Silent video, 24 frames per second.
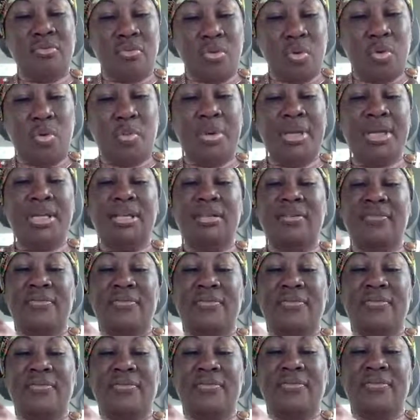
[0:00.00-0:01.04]
Reuben
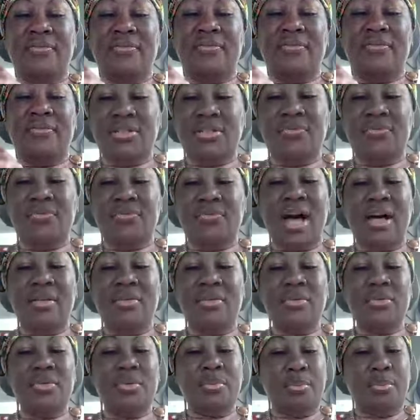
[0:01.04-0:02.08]
defiled his
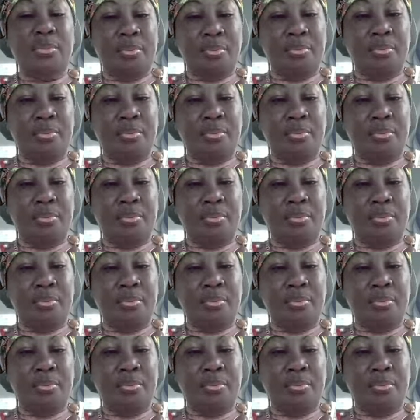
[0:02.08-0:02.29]
father's